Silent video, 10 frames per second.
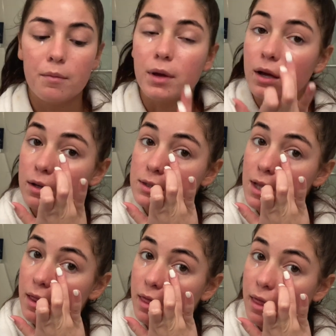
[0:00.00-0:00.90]
because
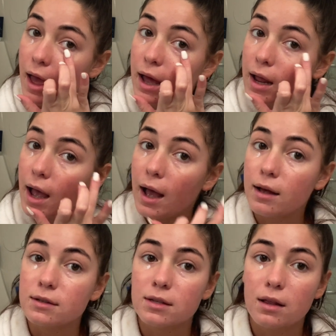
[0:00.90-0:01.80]
that
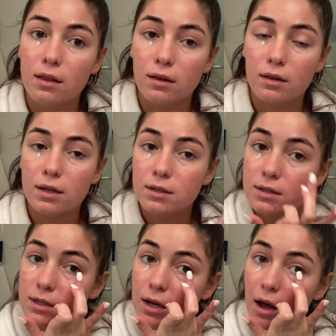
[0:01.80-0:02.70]
has the
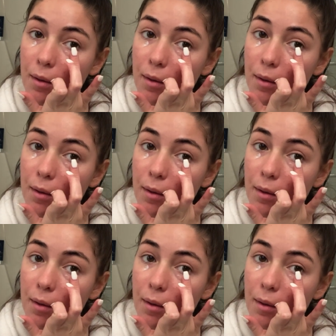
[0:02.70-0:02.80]
least